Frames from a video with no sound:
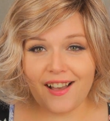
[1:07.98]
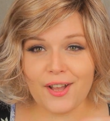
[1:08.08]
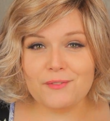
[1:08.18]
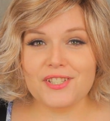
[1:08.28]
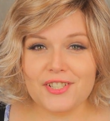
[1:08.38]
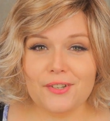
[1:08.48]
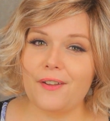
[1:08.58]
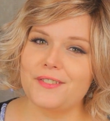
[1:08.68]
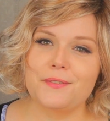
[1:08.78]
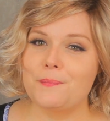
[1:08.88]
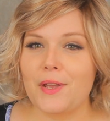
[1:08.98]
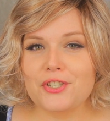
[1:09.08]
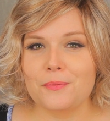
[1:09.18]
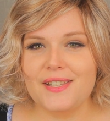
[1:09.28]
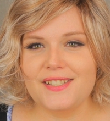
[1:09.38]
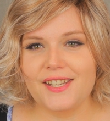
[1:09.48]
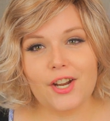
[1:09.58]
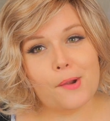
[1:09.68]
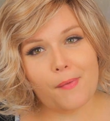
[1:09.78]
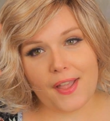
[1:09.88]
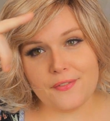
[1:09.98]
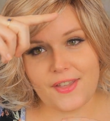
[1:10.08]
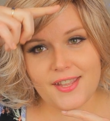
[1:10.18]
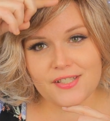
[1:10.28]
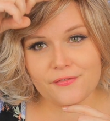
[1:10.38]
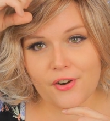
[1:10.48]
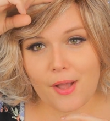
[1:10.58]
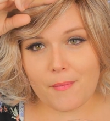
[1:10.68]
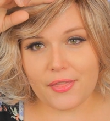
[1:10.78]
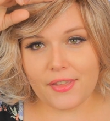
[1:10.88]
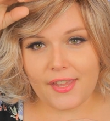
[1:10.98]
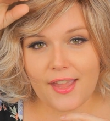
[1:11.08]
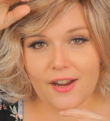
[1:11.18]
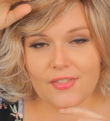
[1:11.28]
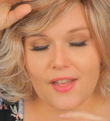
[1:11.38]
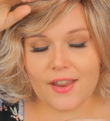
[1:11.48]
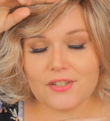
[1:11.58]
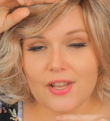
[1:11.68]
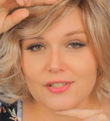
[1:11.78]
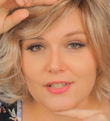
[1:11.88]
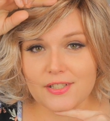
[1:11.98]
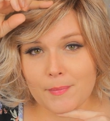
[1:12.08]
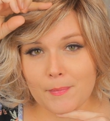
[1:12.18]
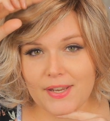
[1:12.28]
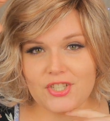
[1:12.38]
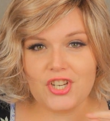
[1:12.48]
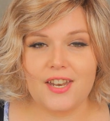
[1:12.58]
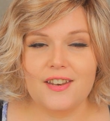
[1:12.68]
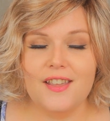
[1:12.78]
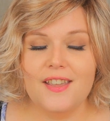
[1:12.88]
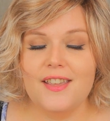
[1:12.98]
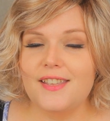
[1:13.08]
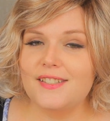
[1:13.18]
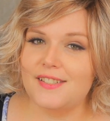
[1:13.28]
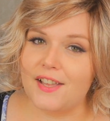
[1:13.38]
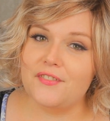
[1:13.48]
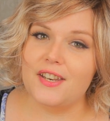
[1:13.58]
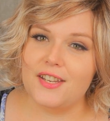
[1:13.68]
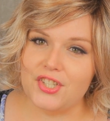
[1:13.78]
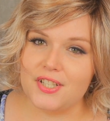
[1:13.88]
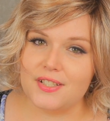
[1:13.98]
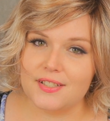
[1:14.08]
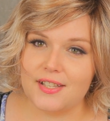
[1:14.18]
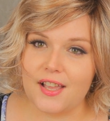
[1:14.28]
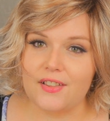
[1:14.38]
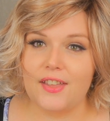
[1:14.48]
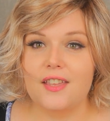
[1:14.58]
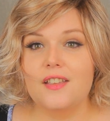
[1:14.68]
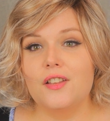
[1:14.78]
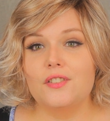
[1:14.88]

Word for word: um, just so you have some measurements here, my face from the hairline down to the tip of my chin is seven inches exactly.